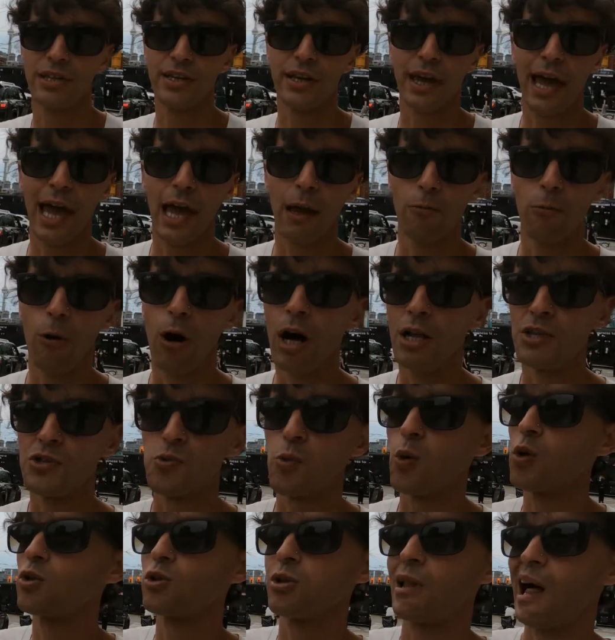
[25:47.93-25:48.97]
gang wants,
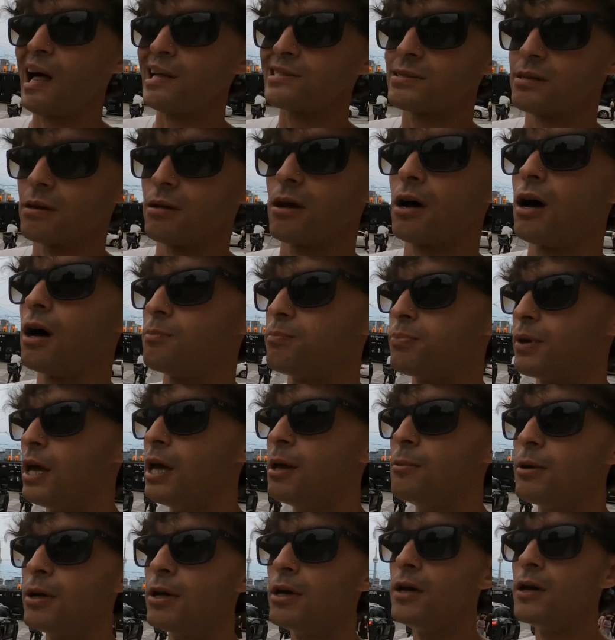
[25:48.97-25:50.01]
we'll class it up,
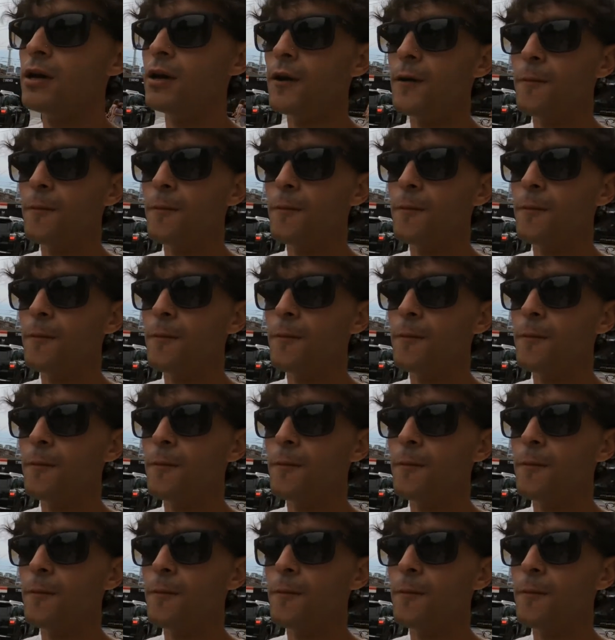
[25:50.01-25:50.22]
baby.